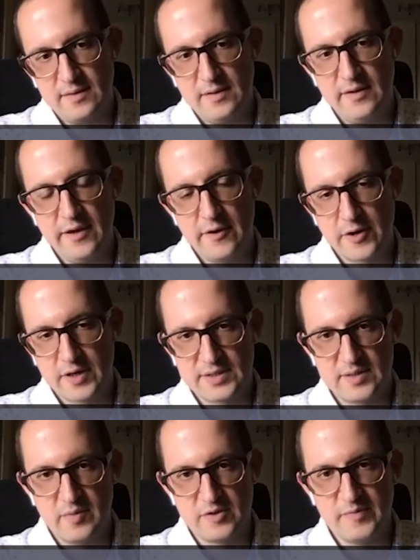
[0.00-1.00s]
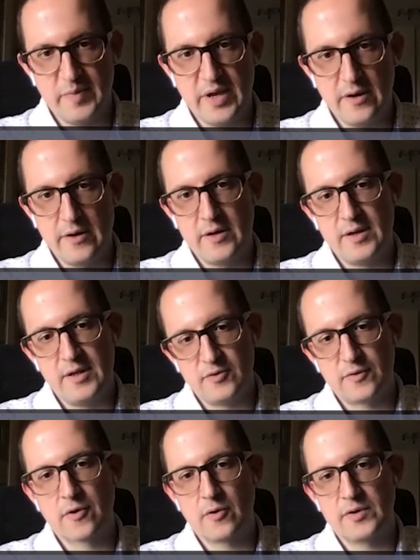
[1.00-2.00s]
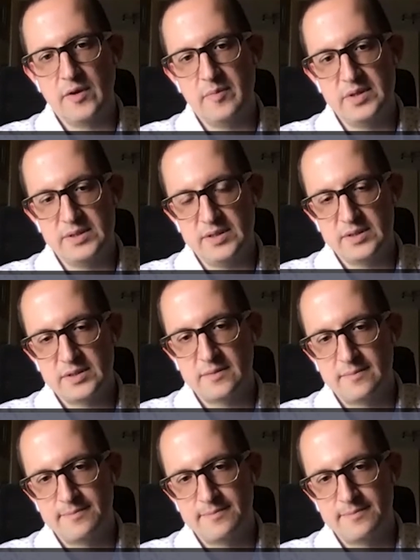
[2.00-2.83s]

their customers better and to grow their business.